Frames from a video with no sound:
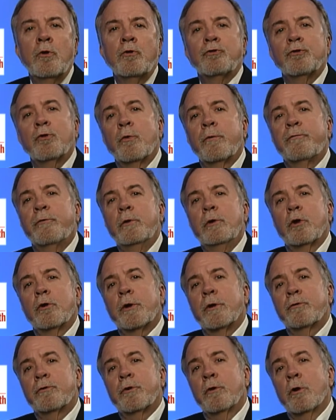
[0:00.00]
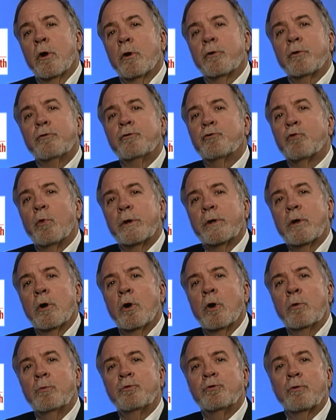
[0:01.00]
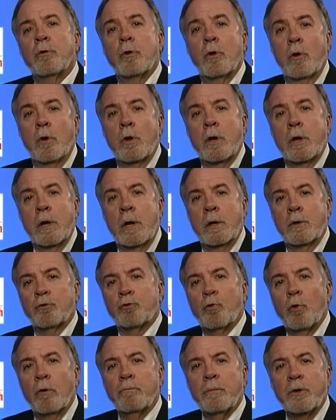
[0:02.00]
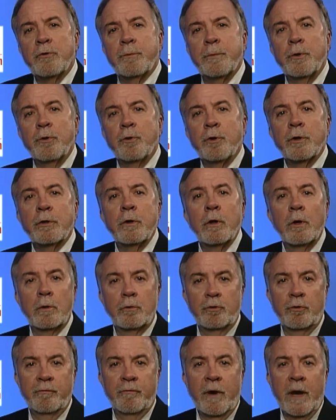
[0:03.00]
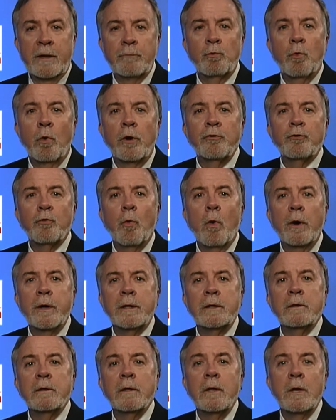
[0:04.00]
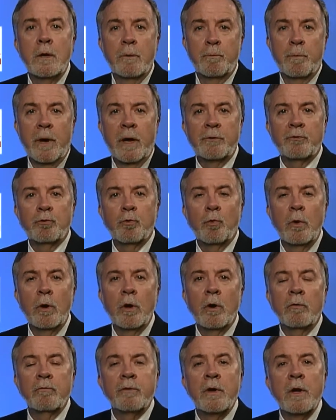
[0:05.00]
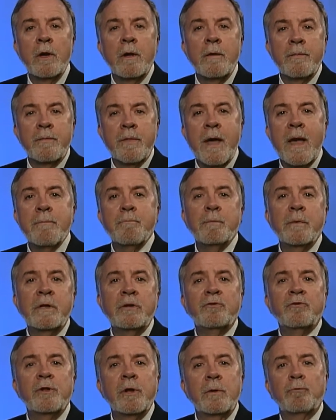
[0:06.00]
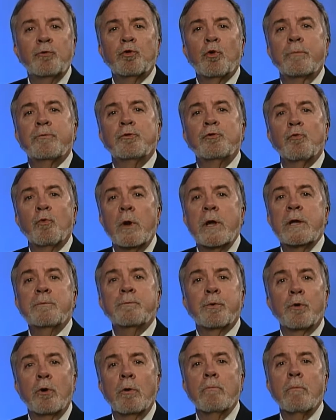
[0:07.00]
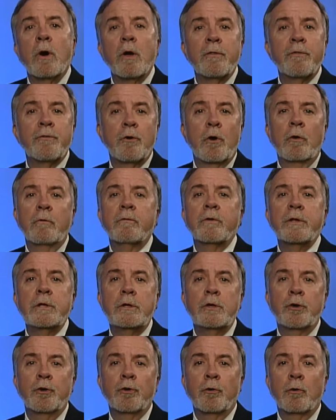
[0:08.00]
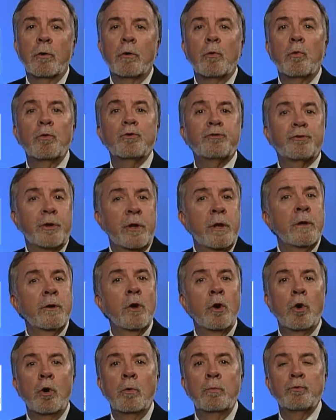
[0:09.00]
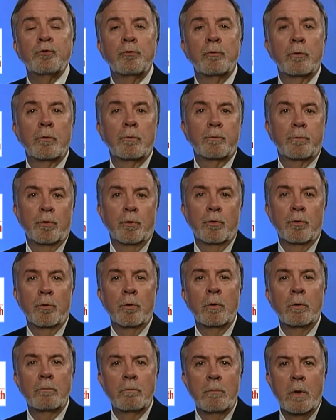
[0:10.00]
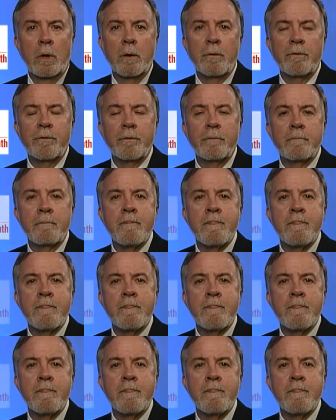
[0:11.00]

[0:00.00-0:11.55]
So if we look at the one hundred twenty homes in a twelve month period, divide one hundred twenty by twelve, that means the absorption rate per month over the year was ten homes per month.